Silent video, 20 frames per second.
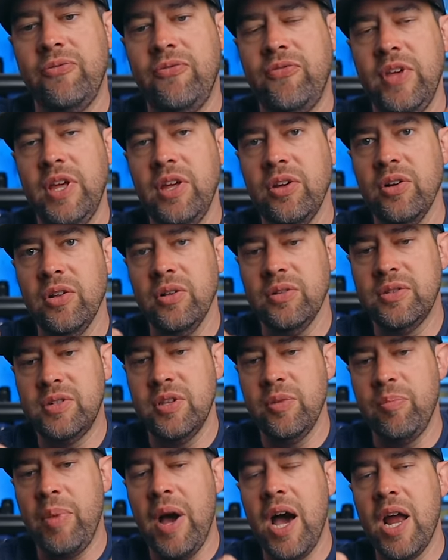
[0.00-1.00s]
feel
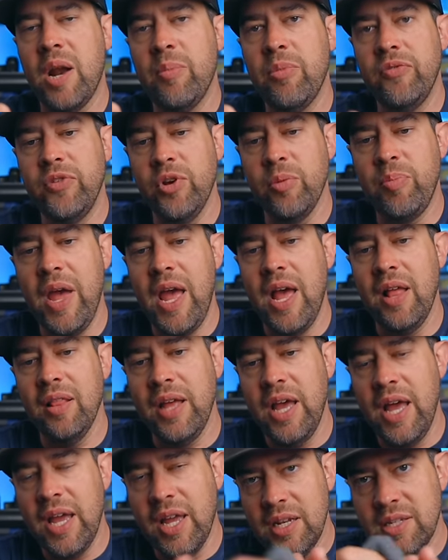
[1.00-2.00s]
to the bottom of your pant
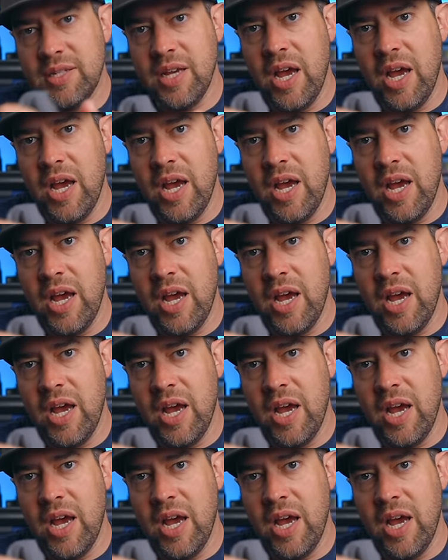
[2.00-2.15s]
leg and